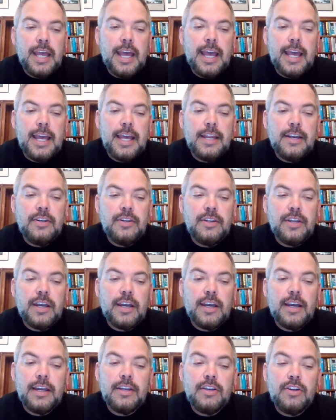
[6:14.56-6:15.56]
And,
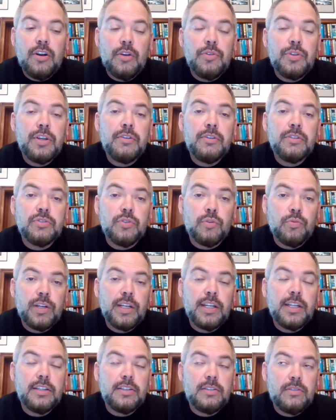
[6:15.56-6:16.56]
there is a
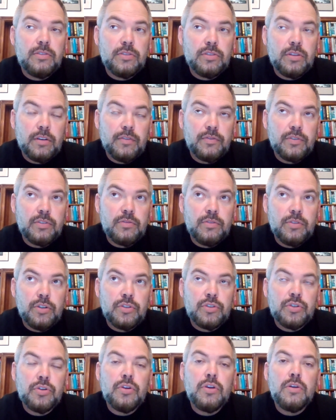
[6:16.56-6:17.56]
really sort of
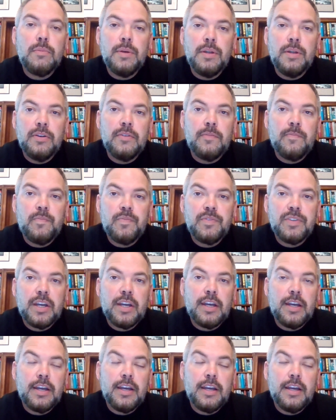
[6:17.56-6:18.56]
determined
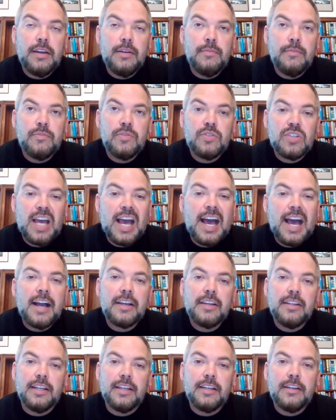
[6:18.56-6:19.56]

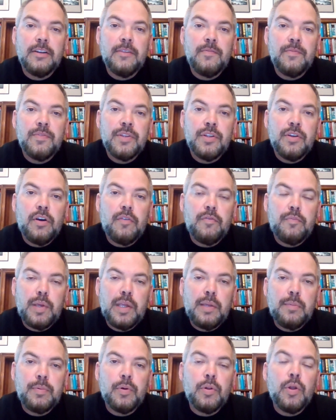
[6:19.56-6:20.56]
targeting of
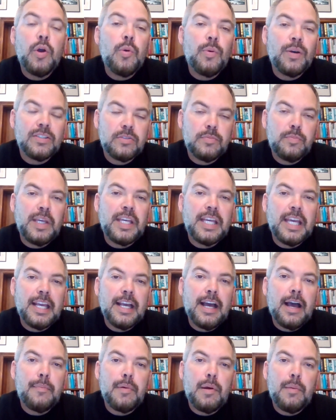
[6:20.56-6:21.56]
people who are
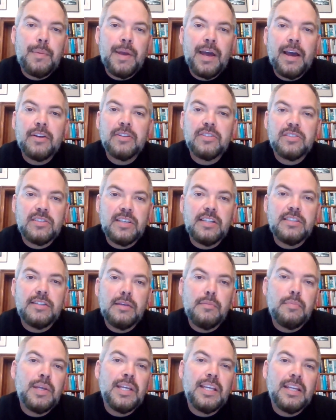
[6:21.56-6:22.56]
speaking up about
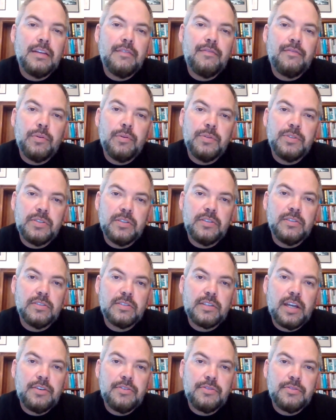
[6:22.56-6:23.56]
CCP influence in this
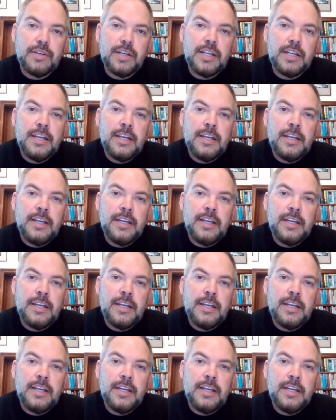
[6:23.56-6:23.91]
country.